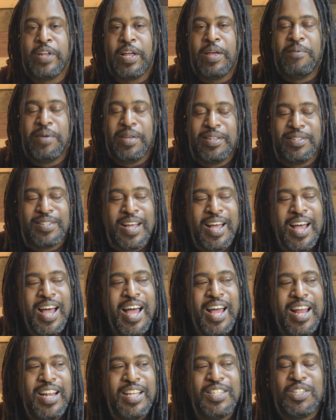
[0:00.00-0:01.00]
his name is.
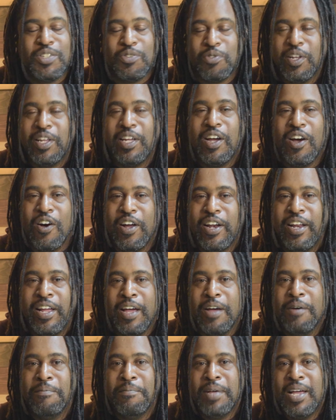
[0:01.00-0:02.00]
This is really on
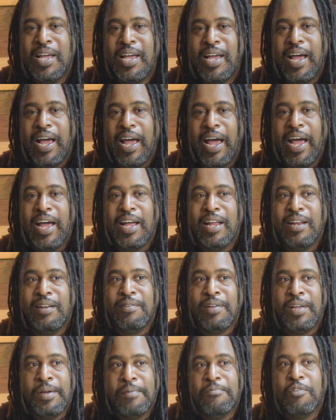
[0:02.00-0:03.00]
him
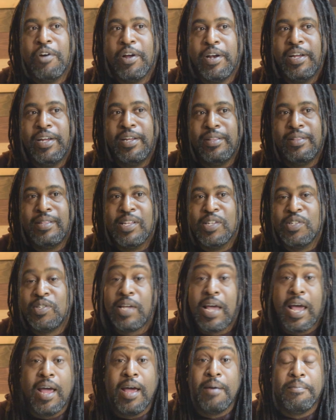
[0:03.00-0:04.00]
and him running
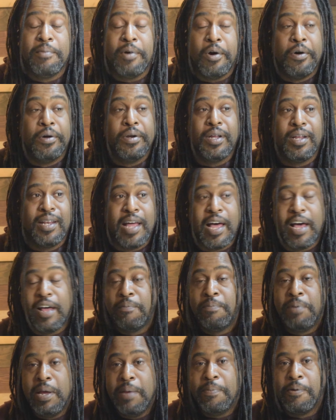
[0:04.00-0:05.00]
this scam on a
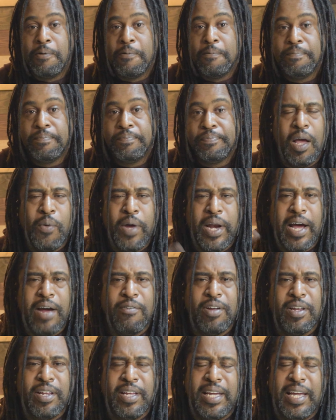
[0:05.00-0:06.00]
lot of people. And what
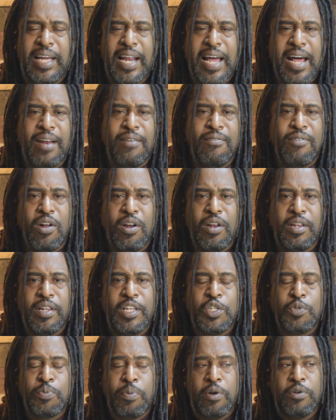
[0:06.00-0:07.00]
I really get out of all
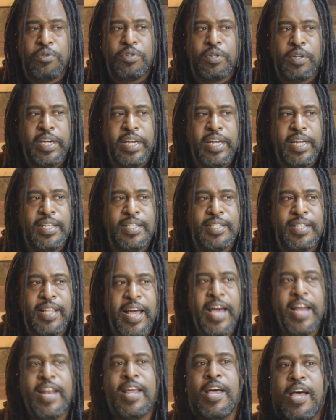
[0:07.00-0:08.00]
of this personally is
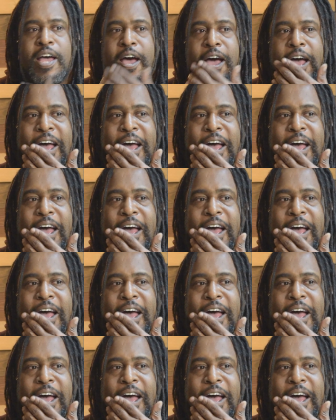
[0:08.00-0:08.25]
that,